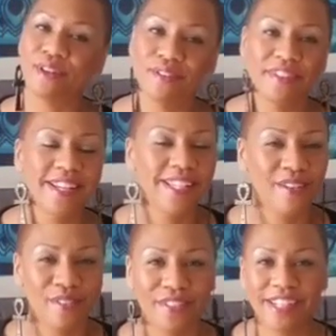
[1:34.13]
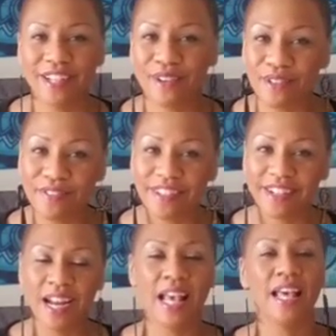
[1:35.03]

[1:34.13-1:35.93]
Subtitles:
over and over and over